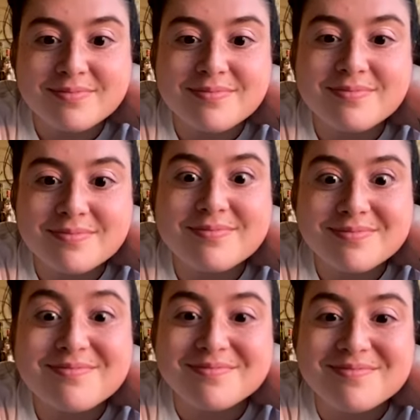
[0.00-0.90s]

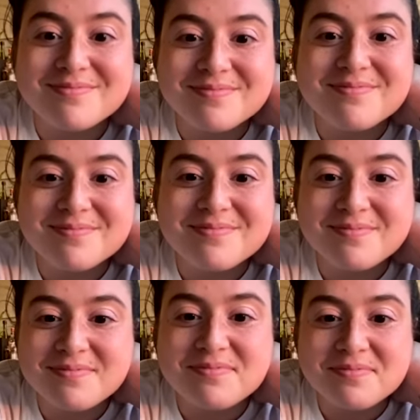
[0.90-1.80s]

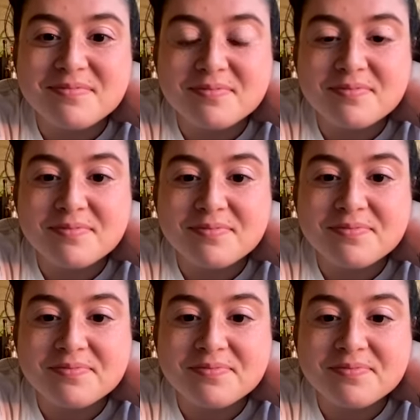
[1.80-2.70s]

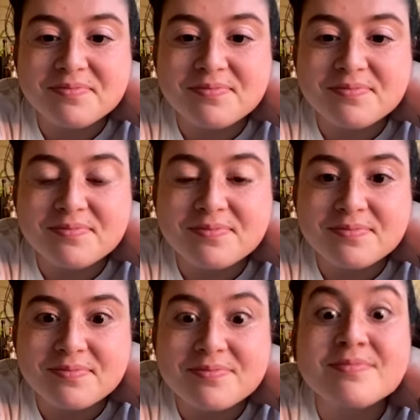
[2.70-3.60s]

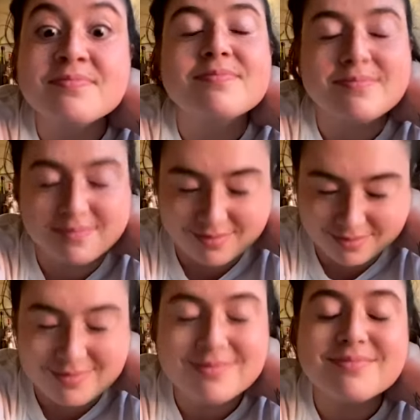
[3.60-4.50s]

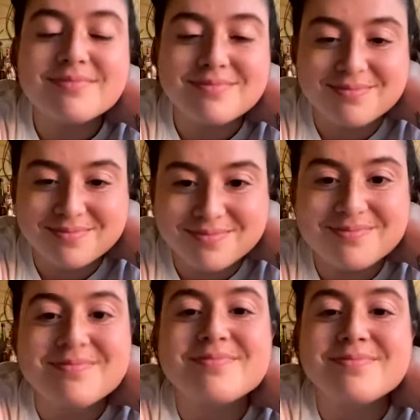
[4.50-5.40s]

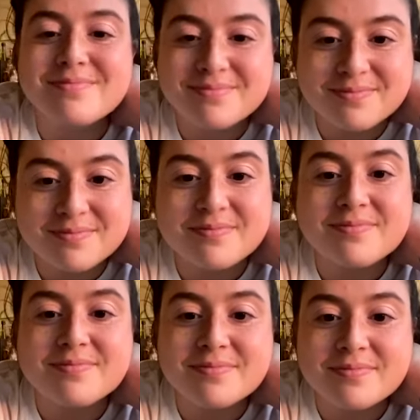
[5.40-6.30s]

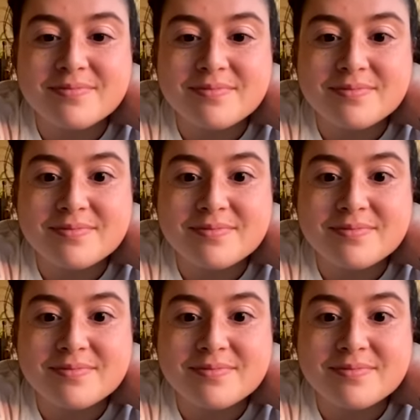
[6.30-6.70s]
The person shown says nothing.